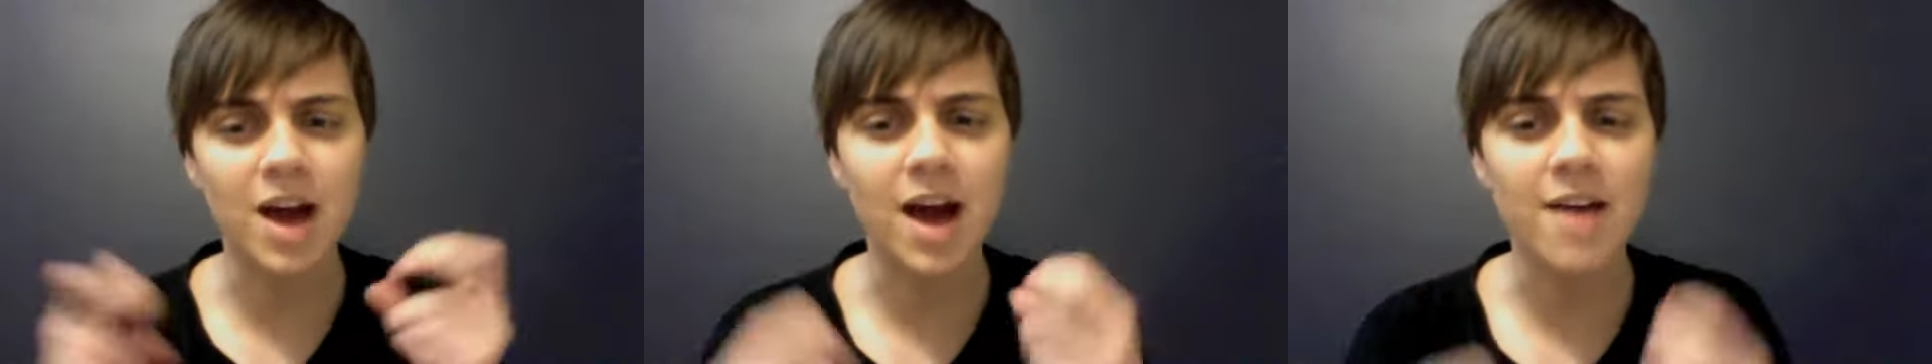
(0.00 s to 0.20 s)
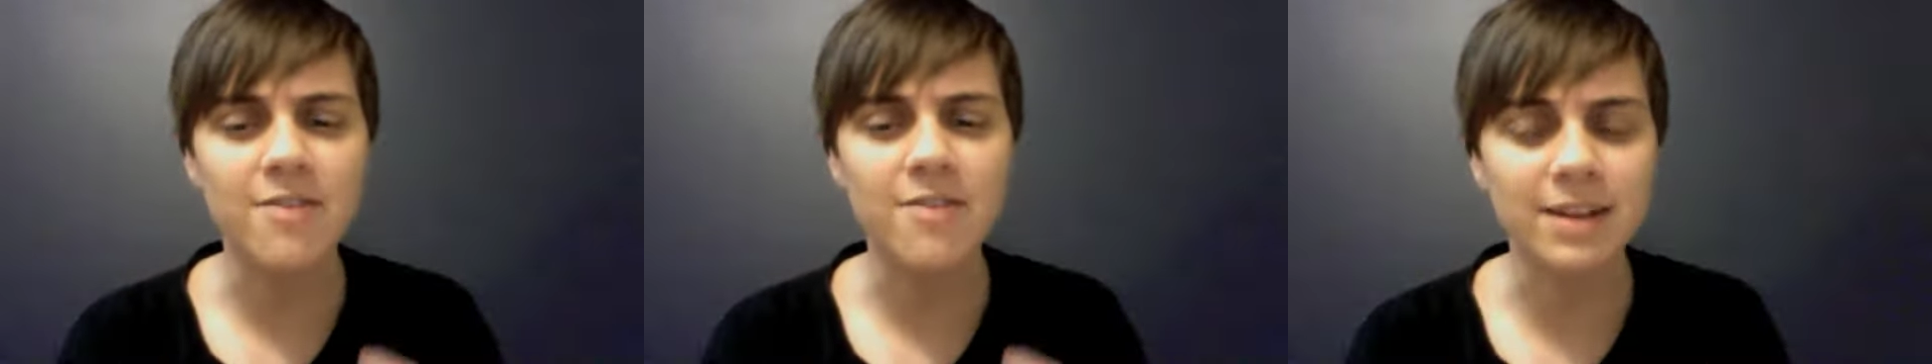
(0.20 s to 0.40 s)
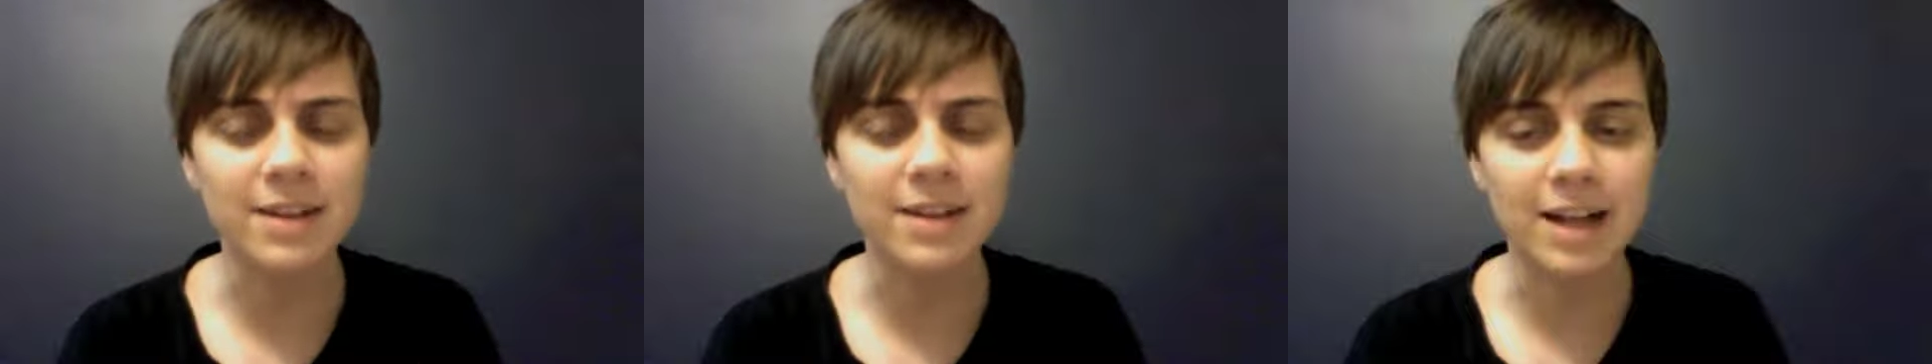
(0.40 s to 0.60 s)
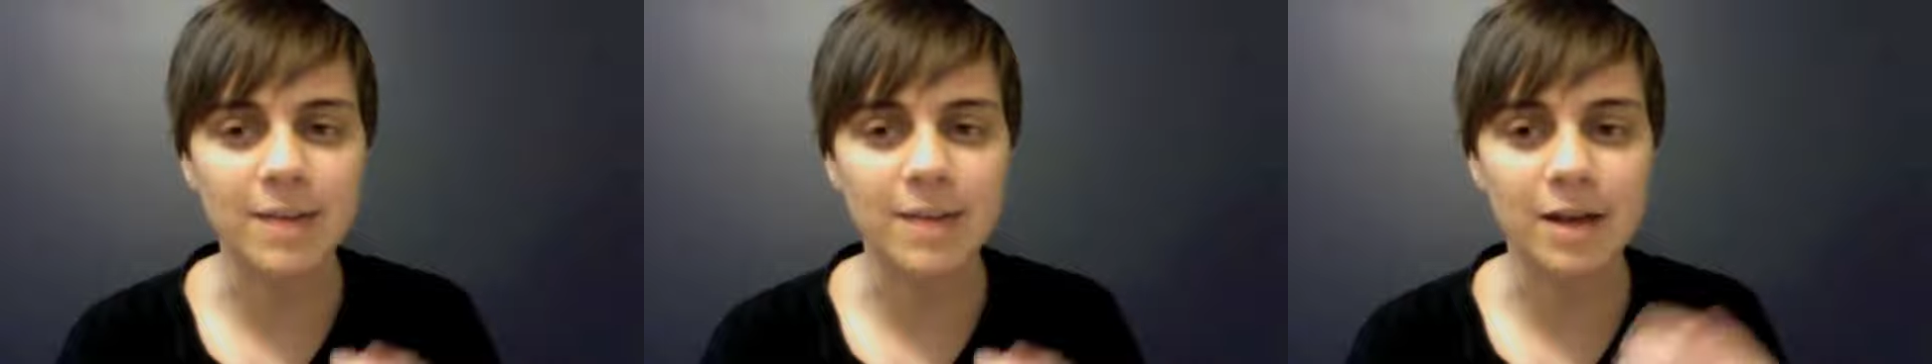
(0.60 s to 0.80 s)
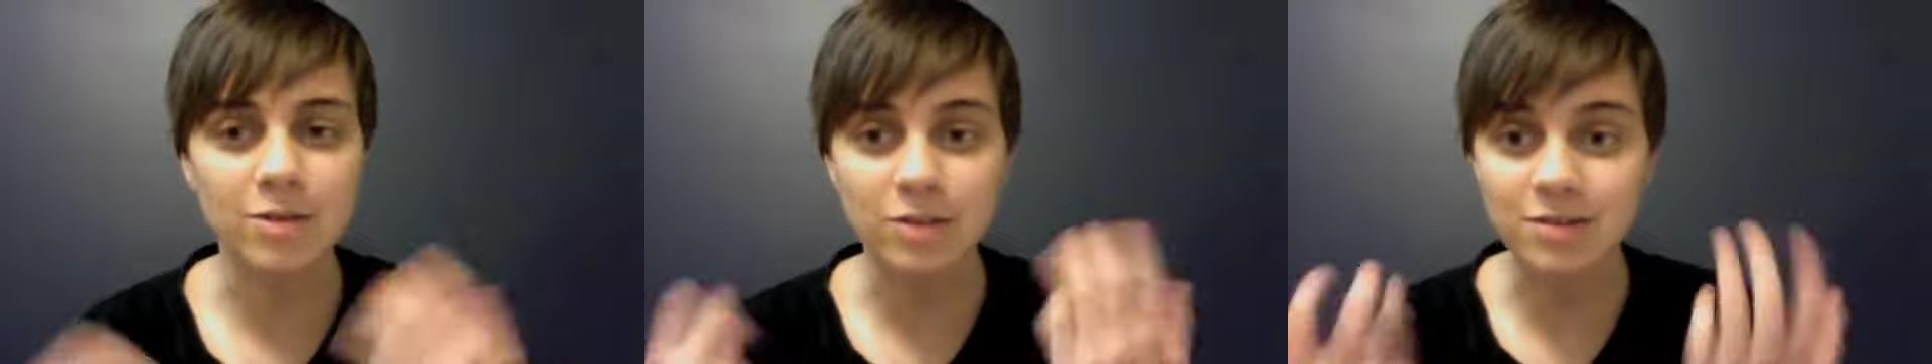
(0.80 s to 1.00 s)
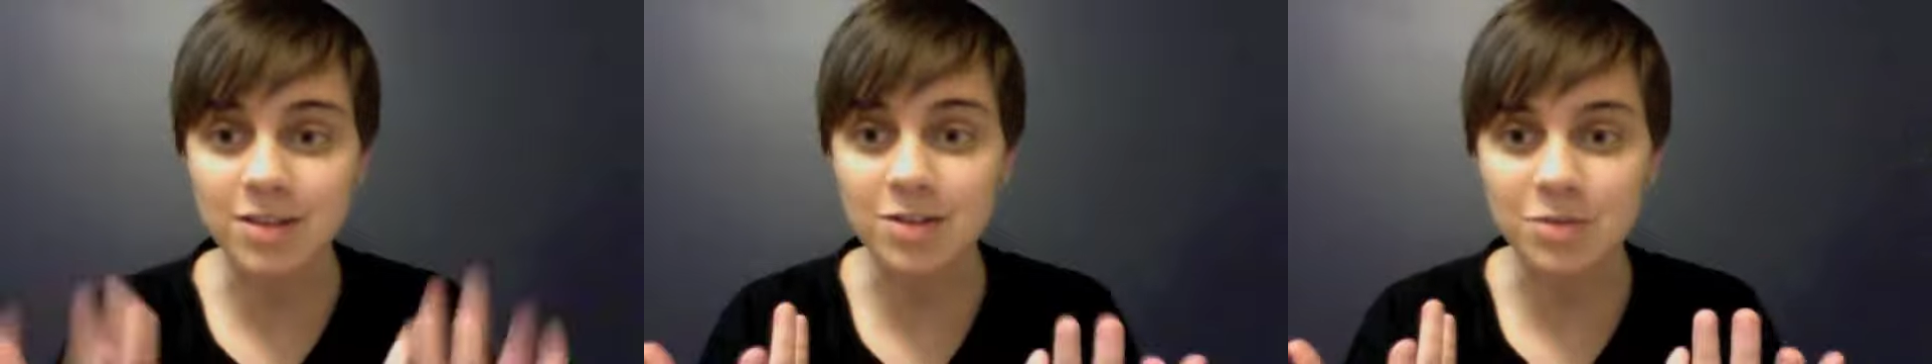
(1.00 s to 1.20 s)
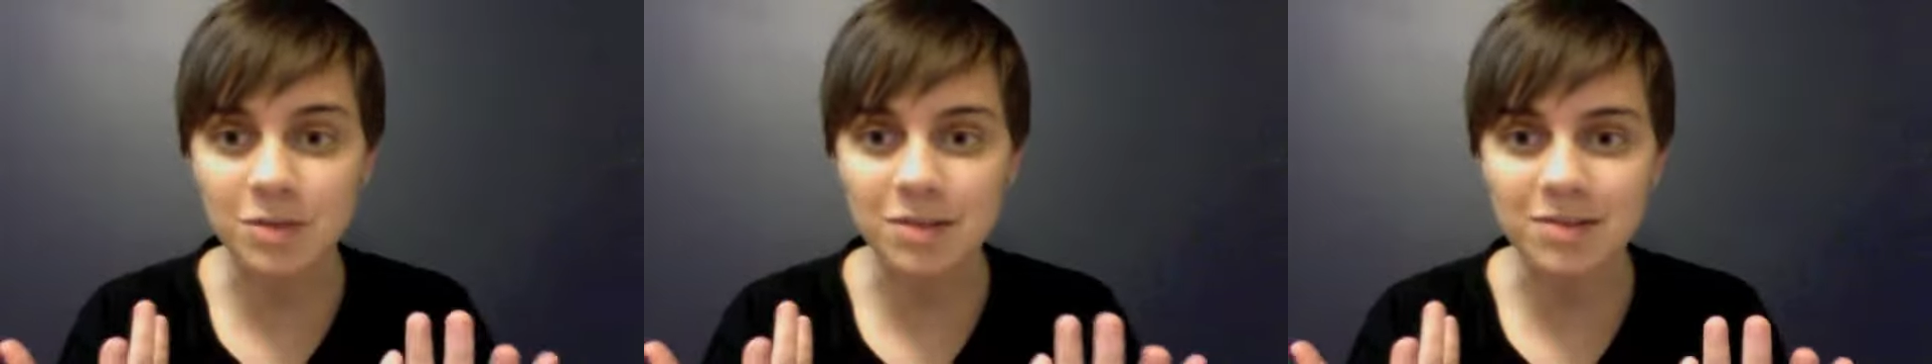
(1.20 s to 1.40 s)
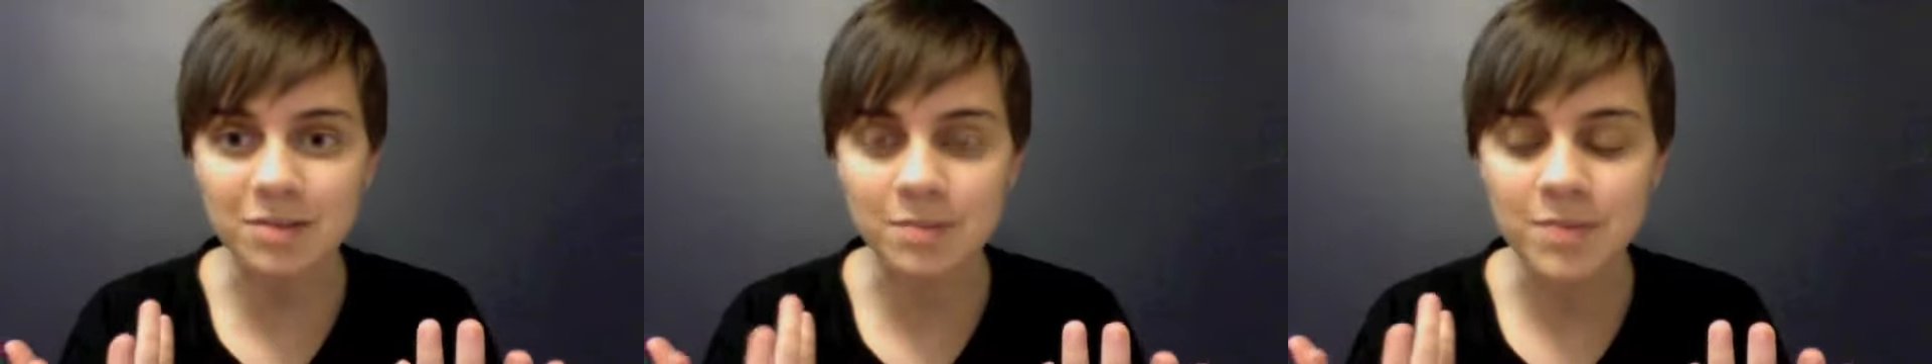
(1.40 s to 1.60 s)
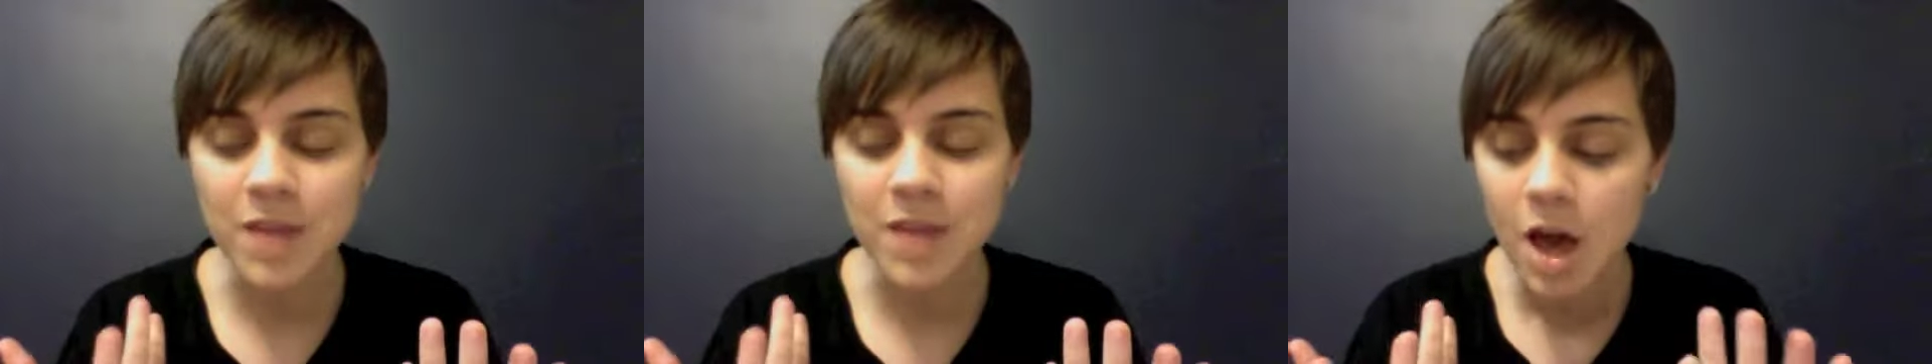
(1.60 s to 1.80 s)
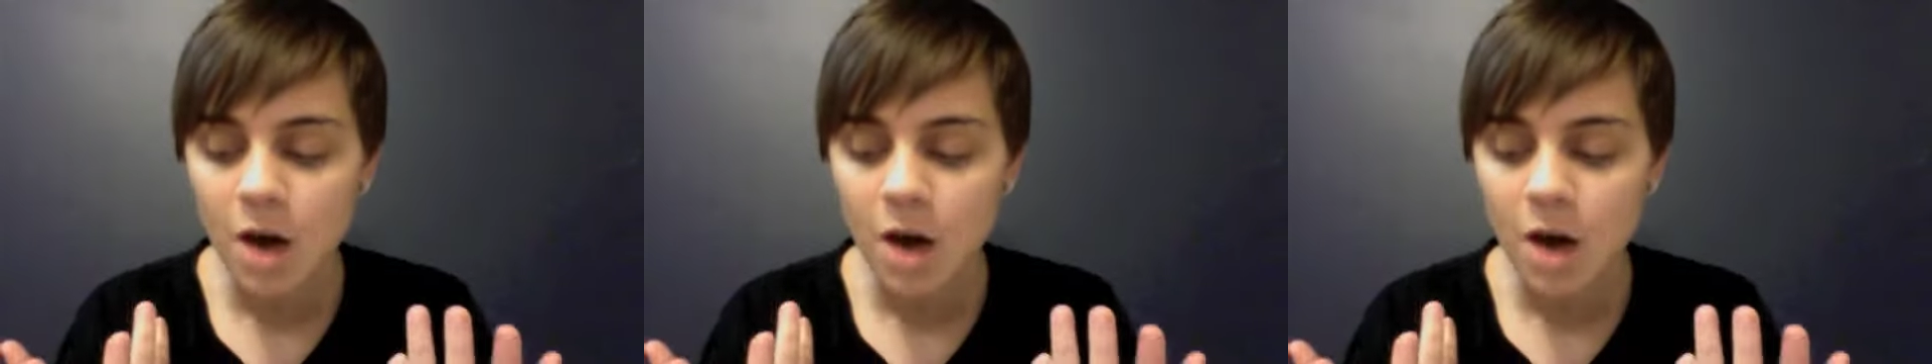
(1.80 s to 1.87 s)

I found out about transsexualism,